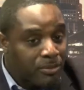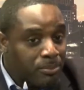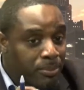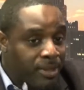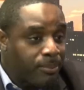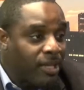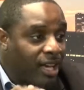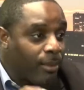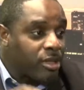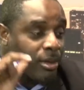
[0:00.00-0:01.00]

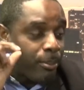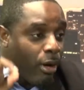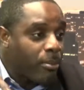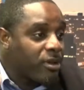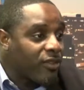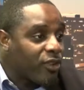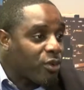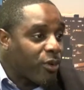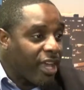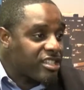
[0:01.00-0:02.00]
become a department of
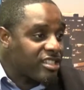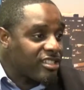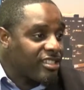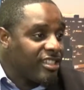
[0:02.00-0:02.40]
correction